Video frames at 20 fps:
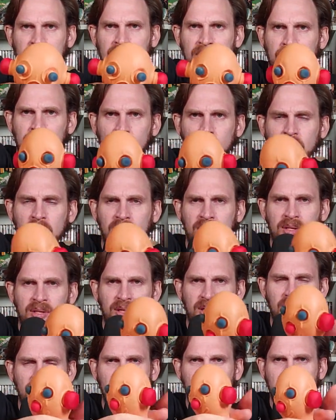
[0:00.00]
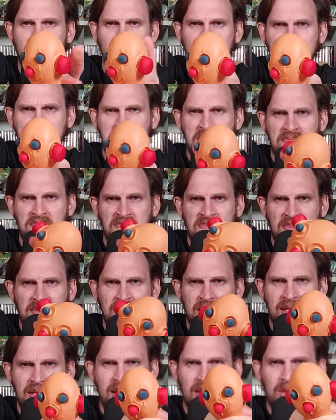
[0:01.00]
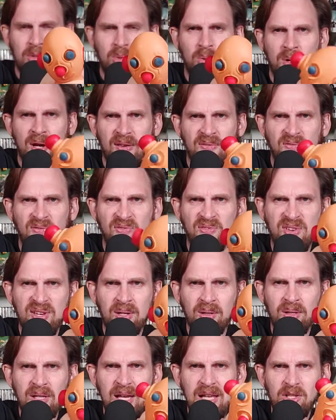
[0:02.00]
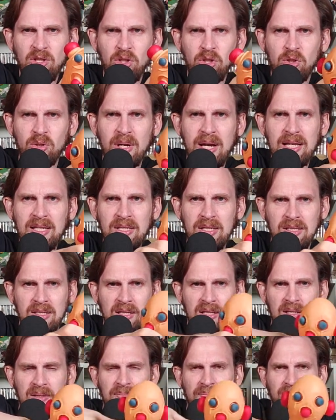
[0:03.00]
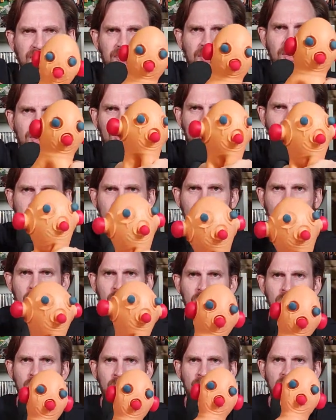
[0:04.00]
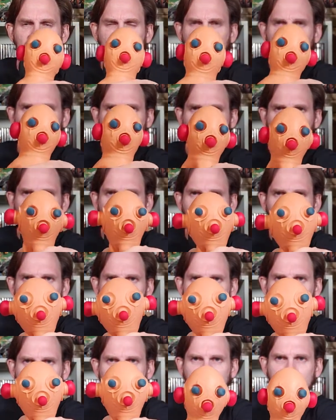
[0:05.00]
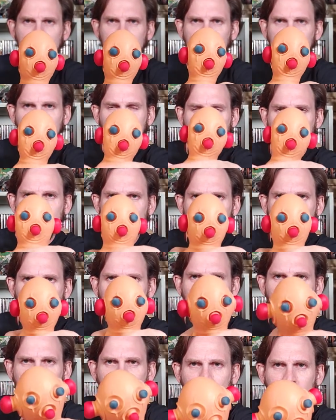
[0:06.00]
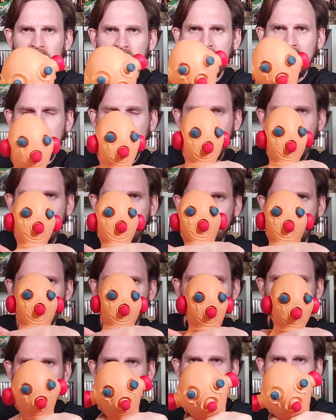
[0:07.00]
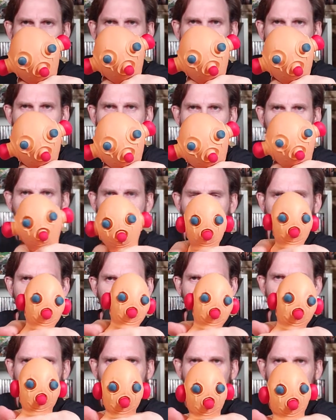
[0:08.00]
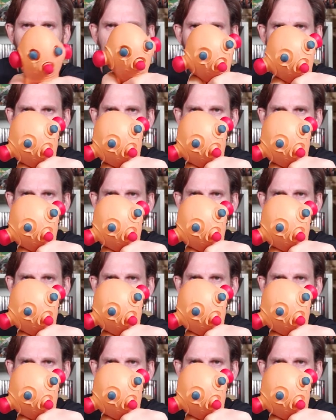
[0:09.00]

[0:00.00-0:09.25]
I'm trying to think. Do I feel less stressed? Or do I feel more stressed knowing how much I paid for this?